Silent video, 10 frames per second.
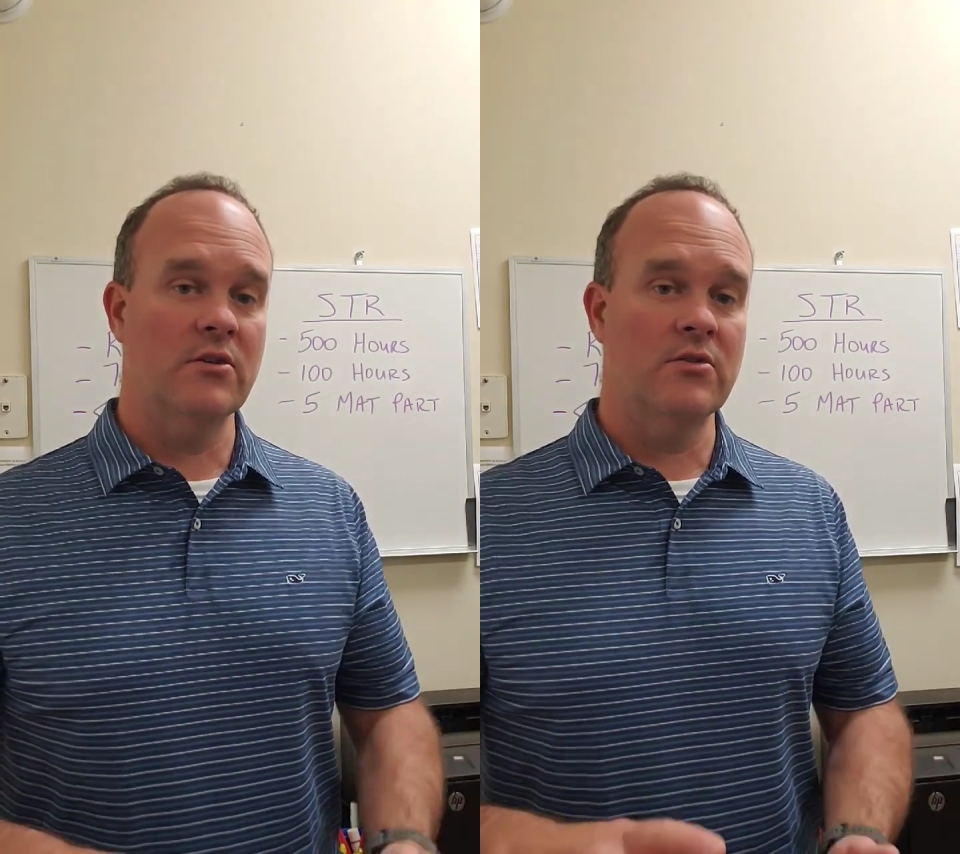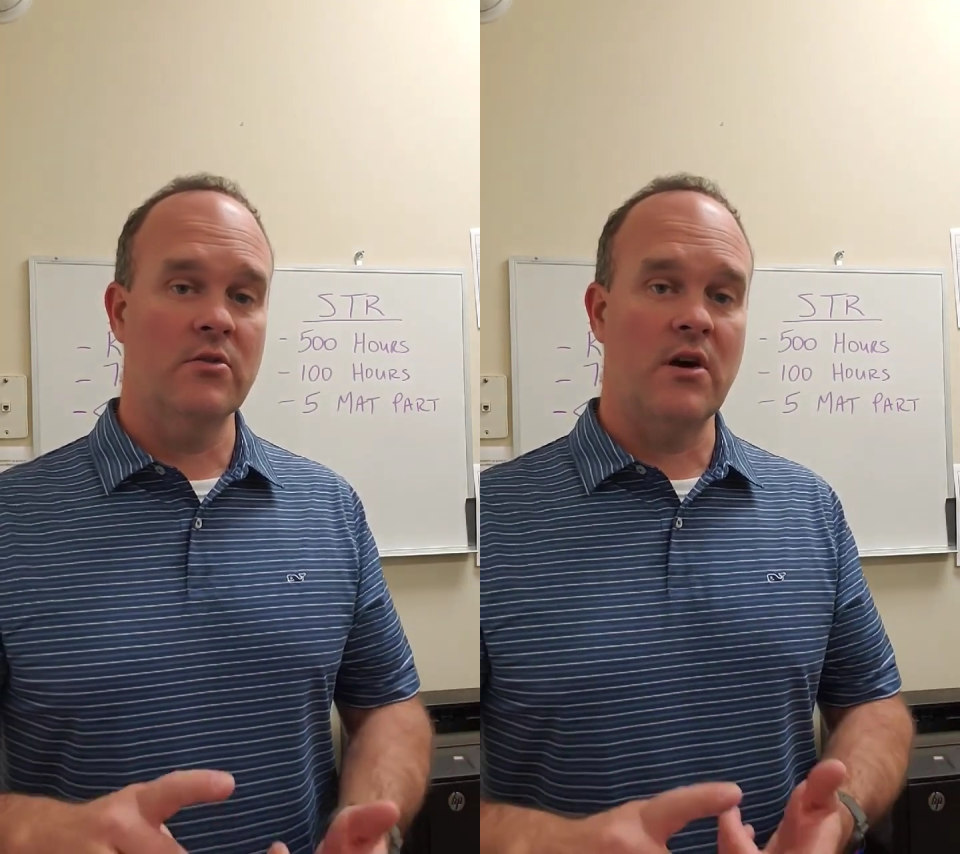
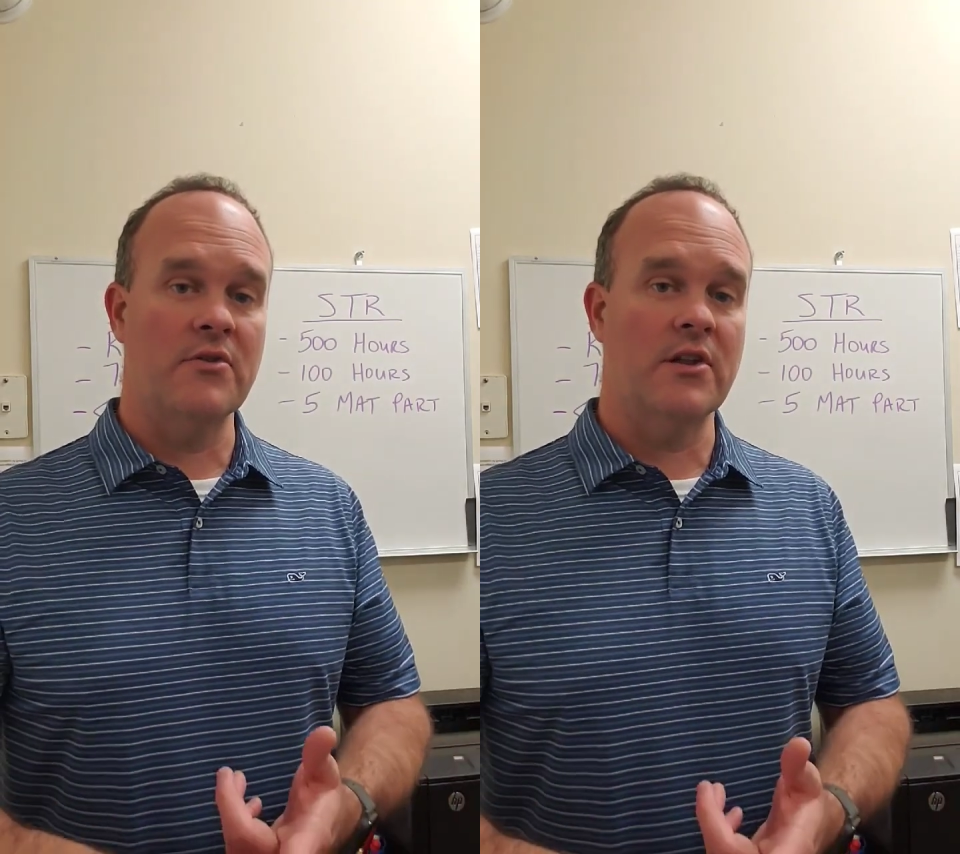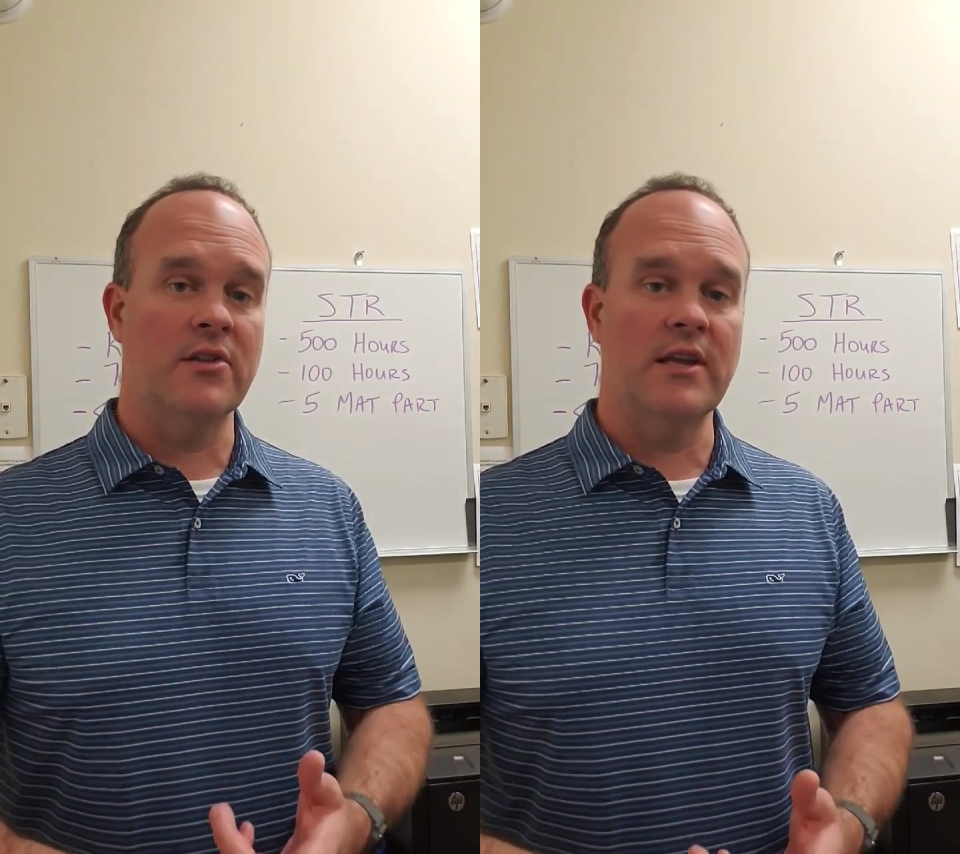you're doing all
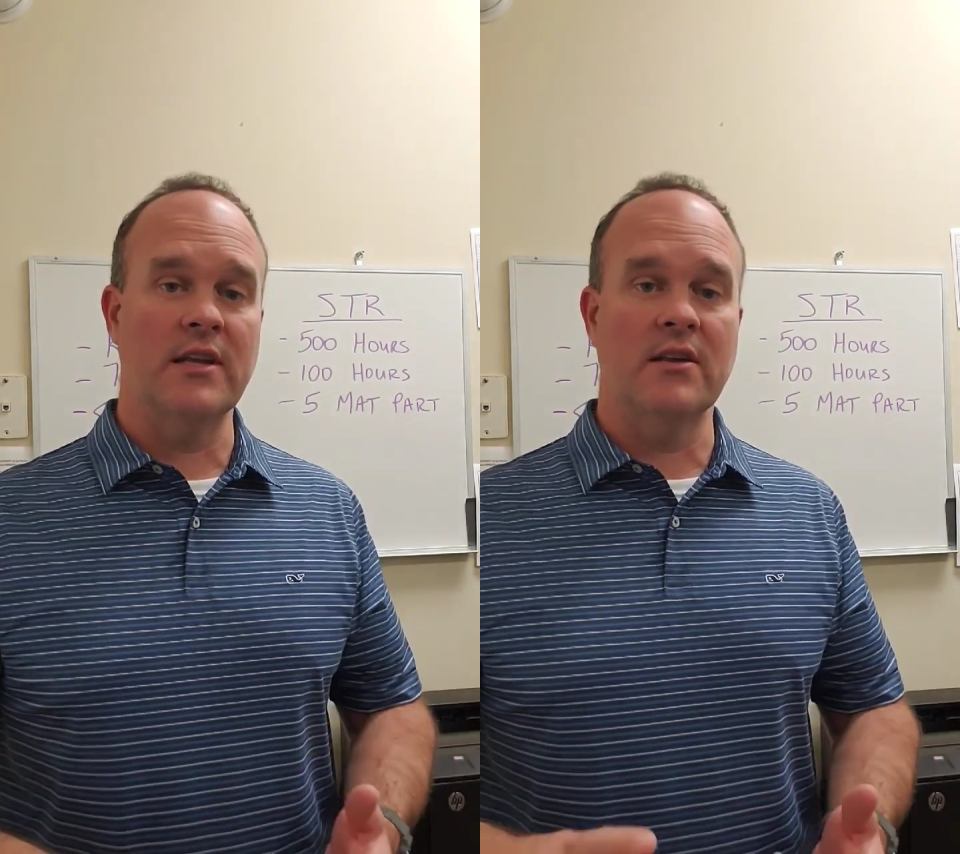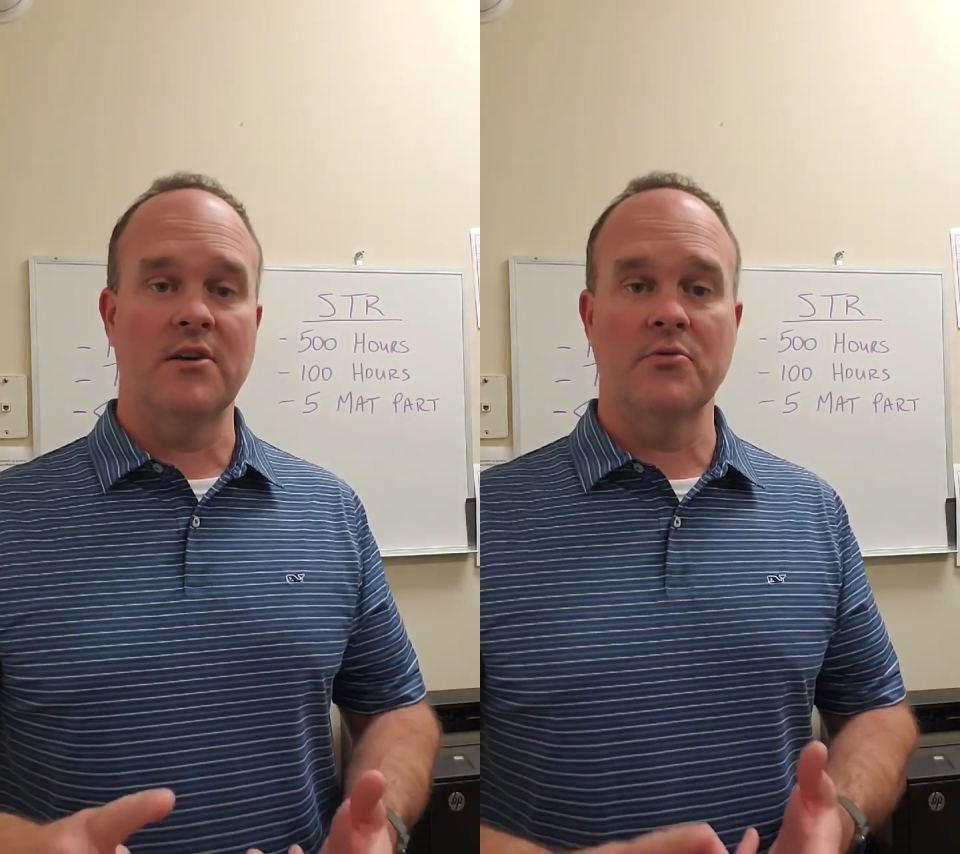the
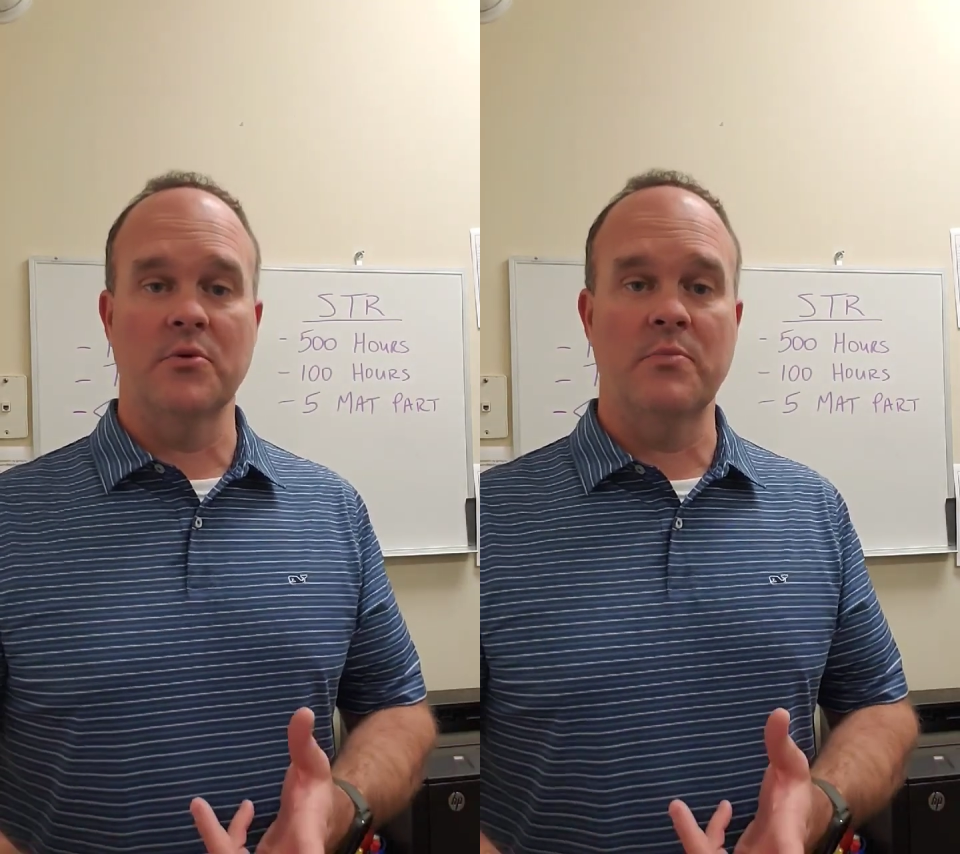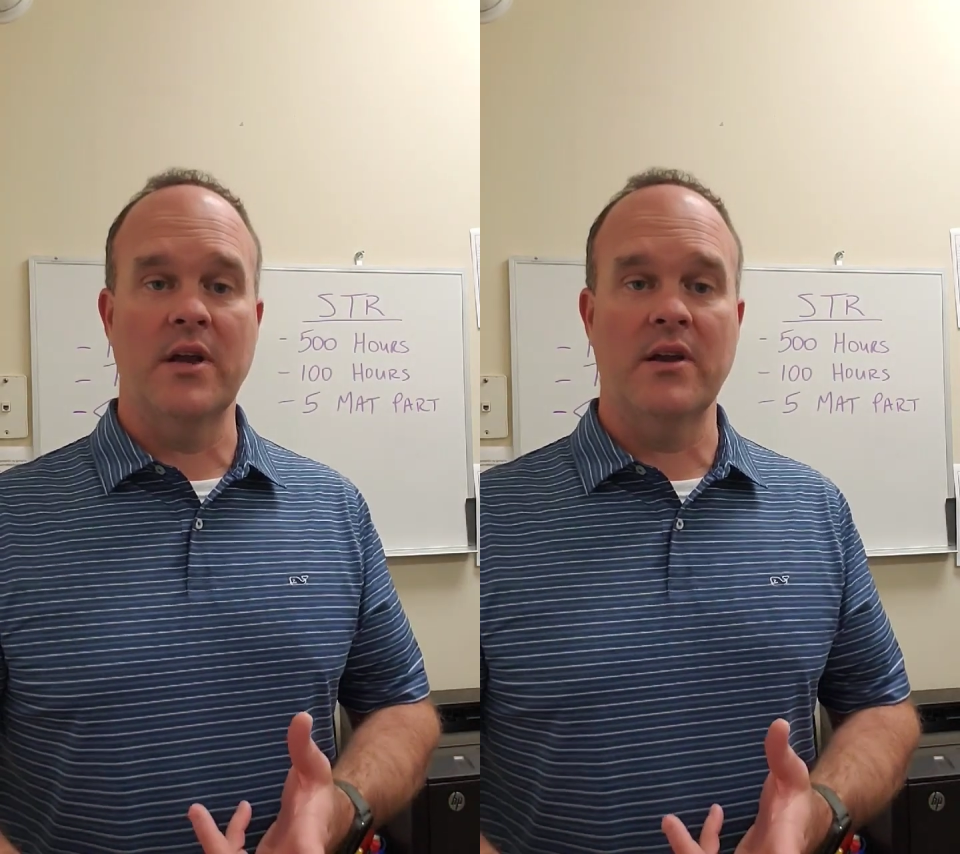cleaning, all the
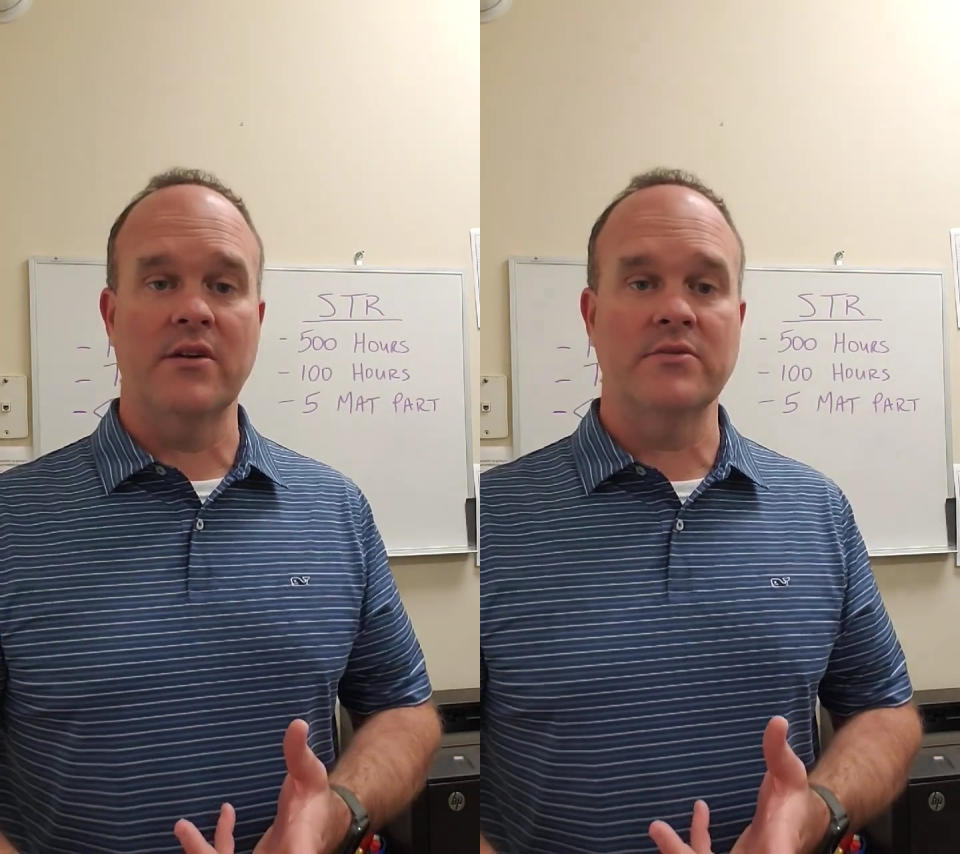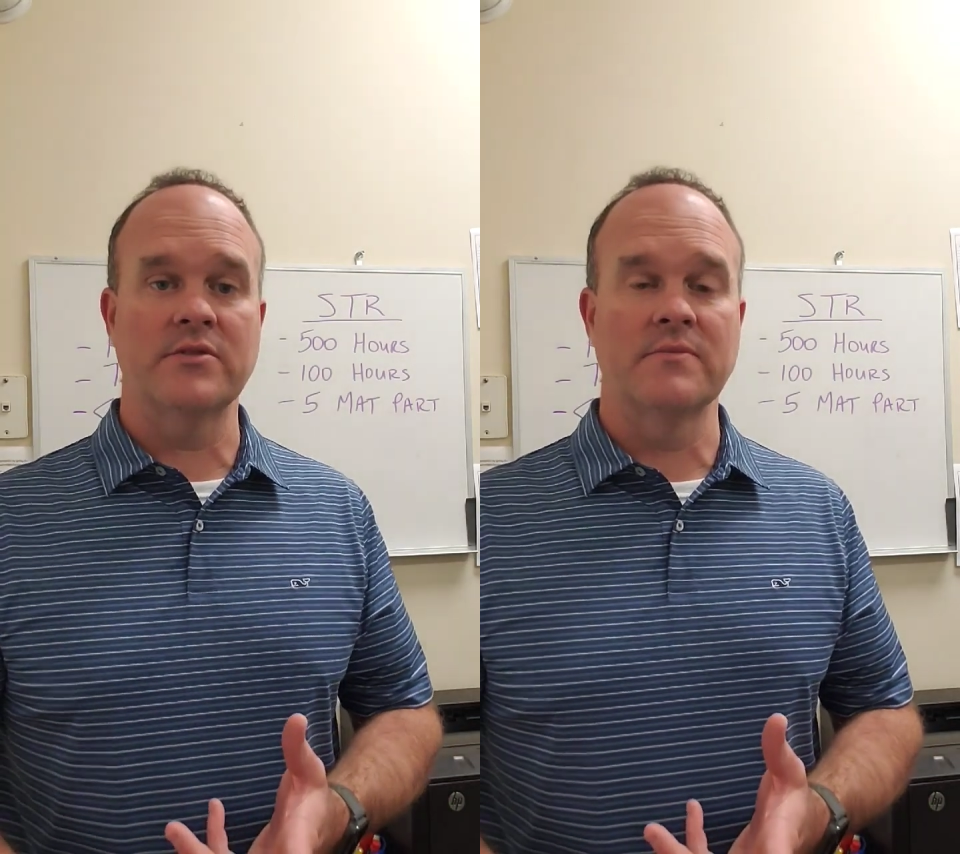
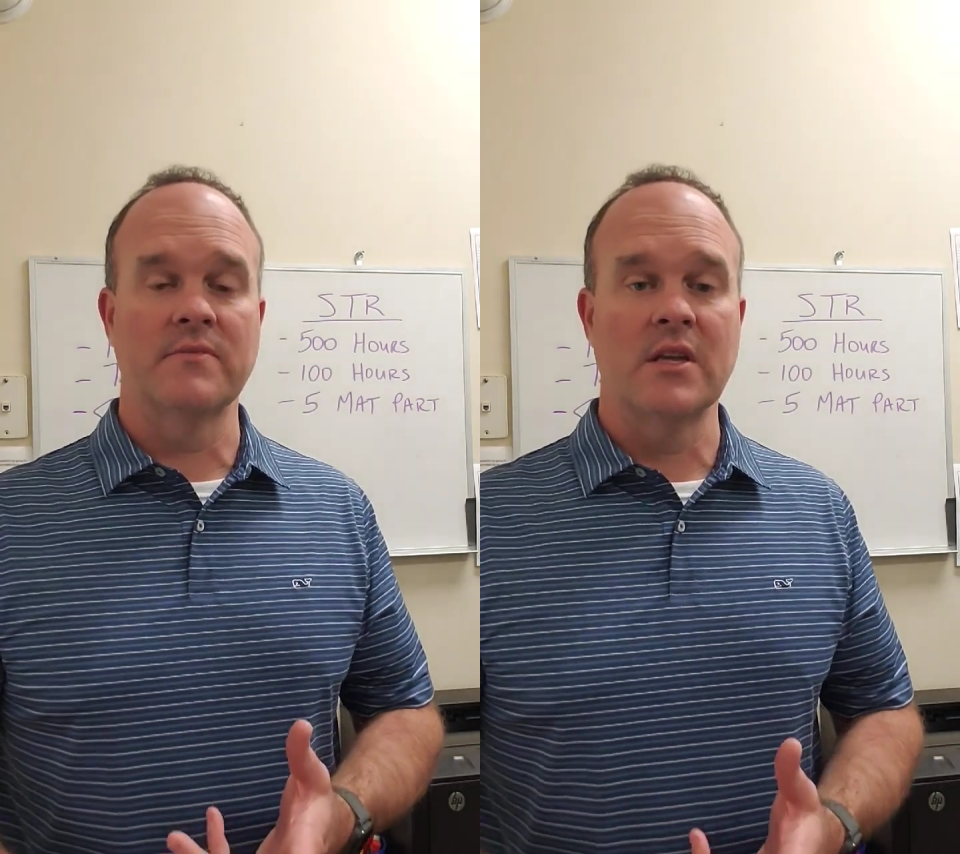repairs,